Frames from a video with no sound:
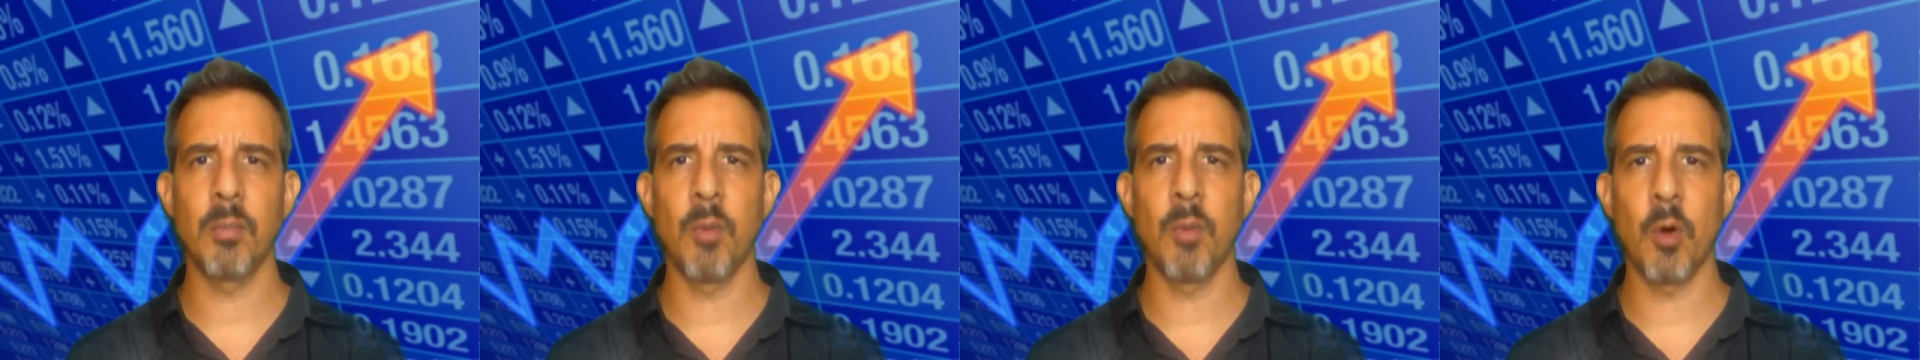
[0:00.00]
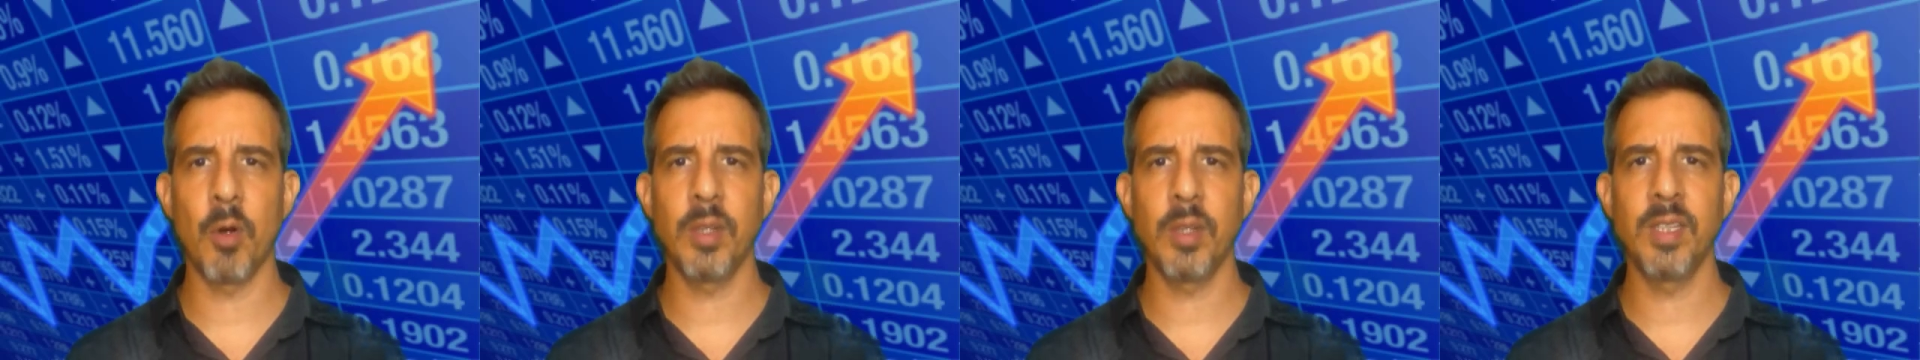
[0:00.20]

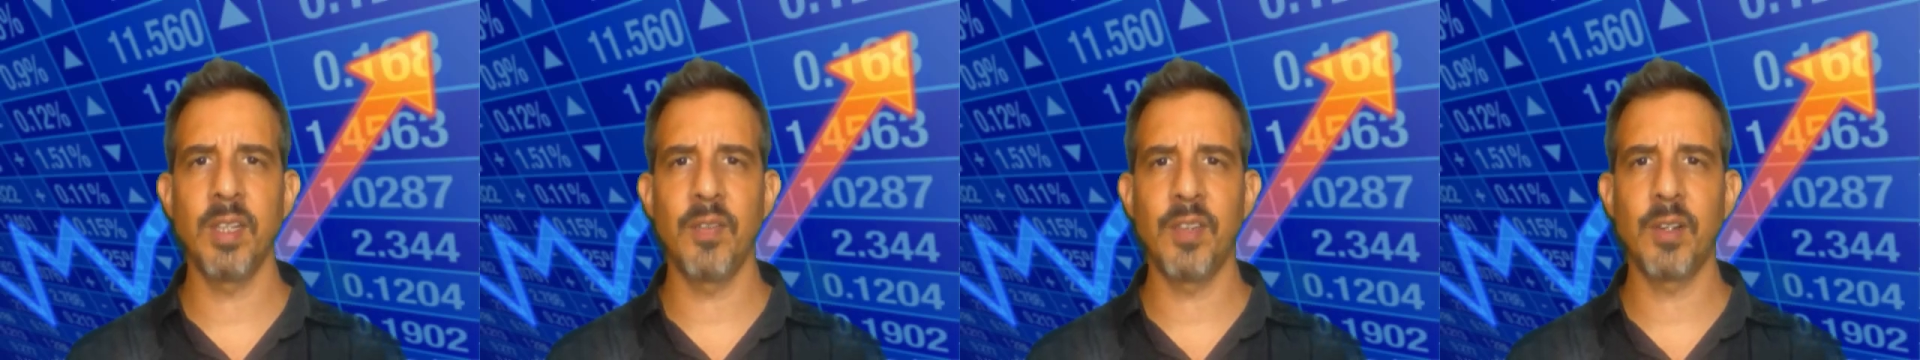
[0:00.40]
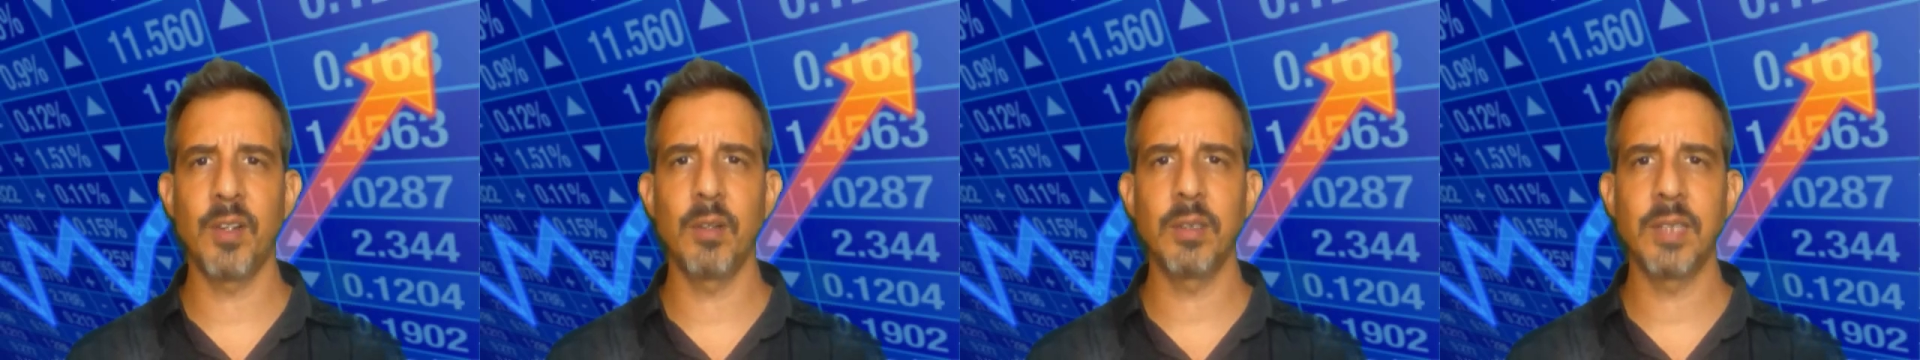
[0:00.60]
more
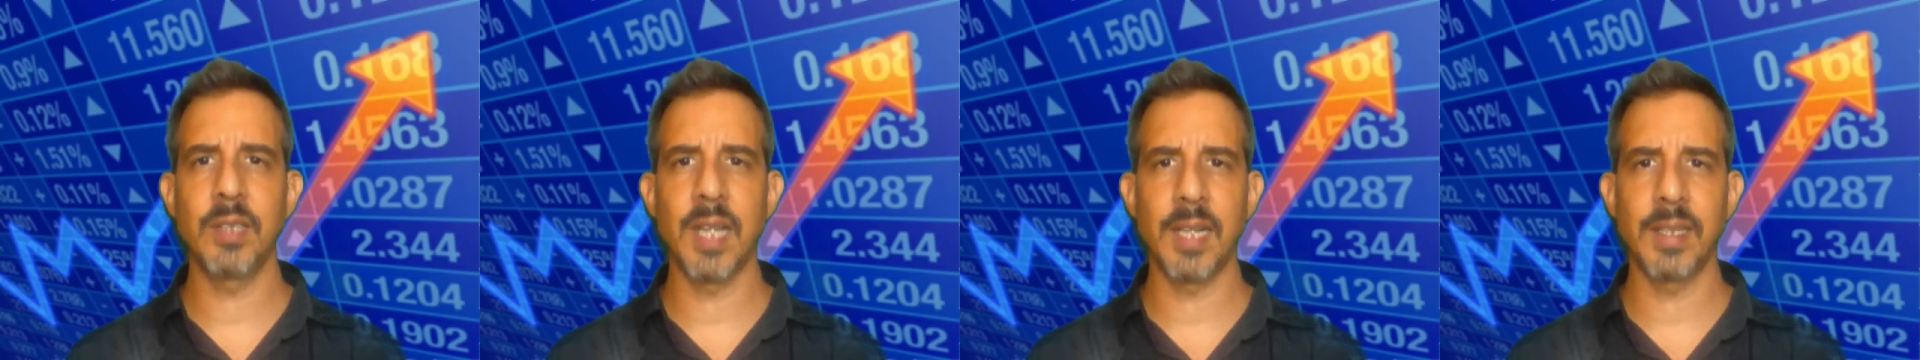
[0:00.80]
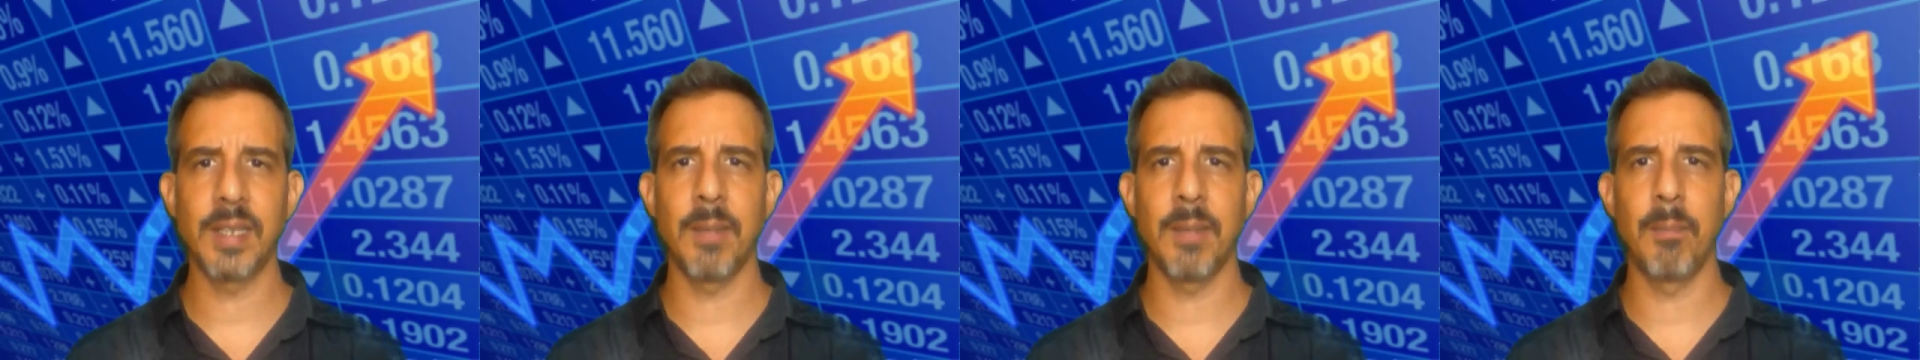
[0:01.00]
difficult
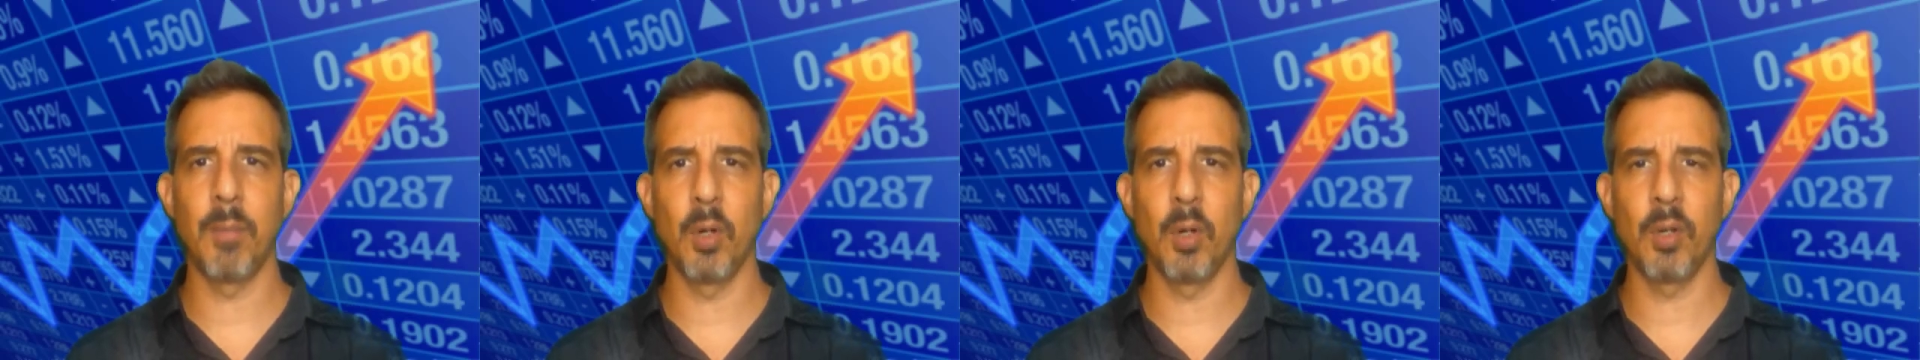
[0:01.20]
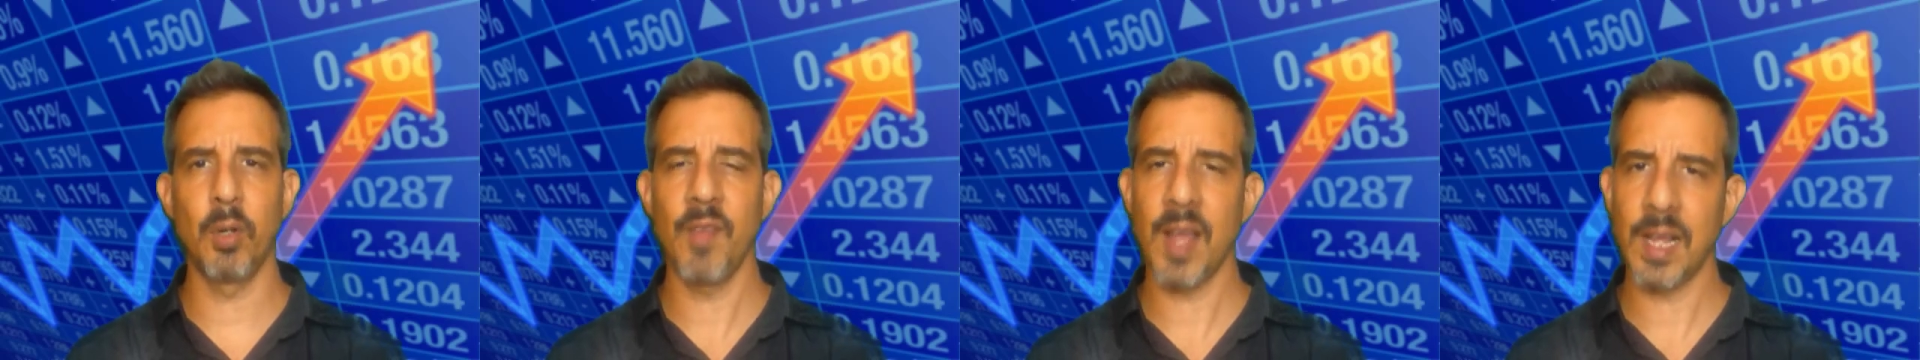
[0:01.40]
than the
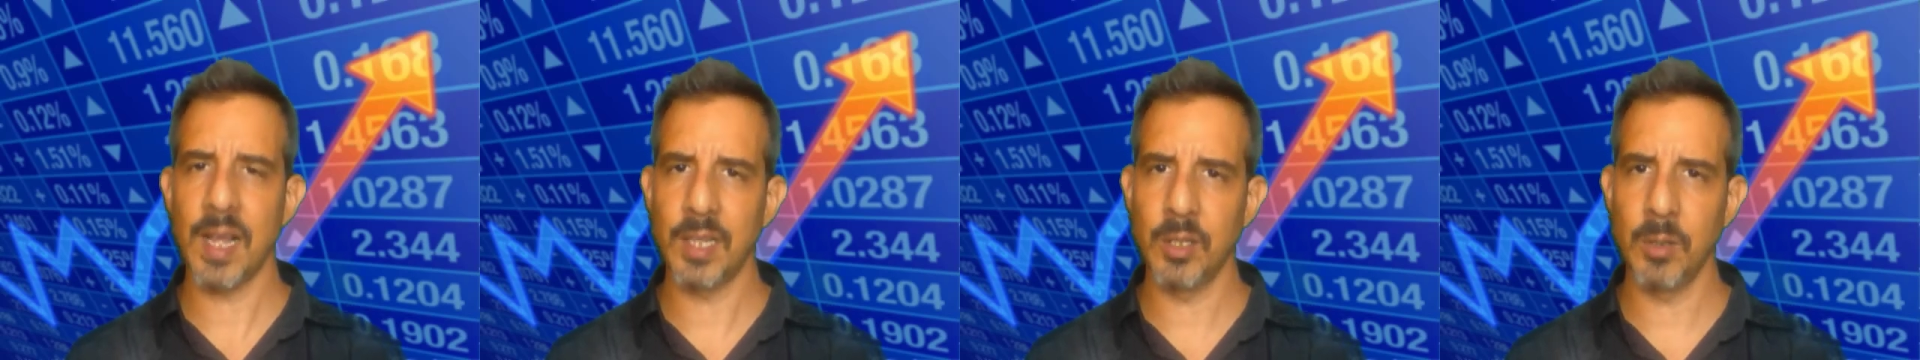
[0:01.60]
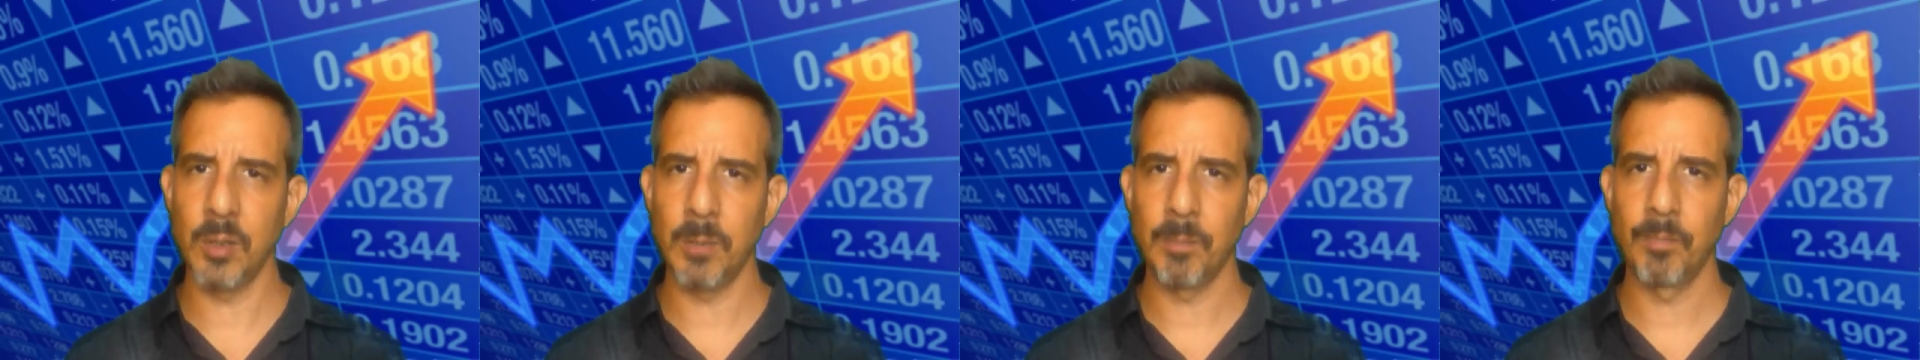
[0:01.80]
book
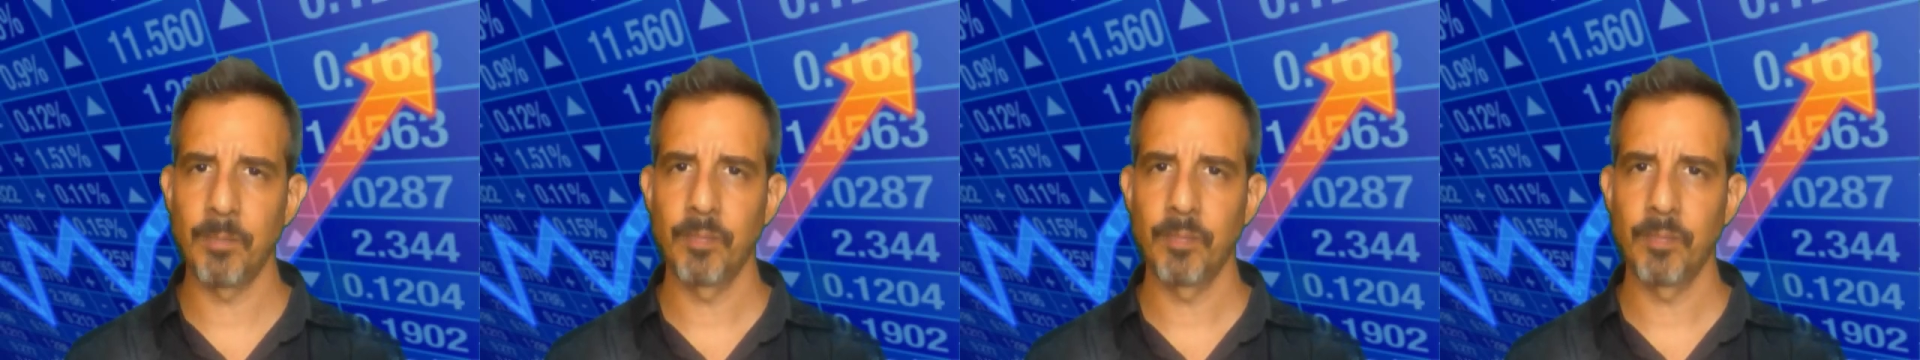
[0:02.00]
value?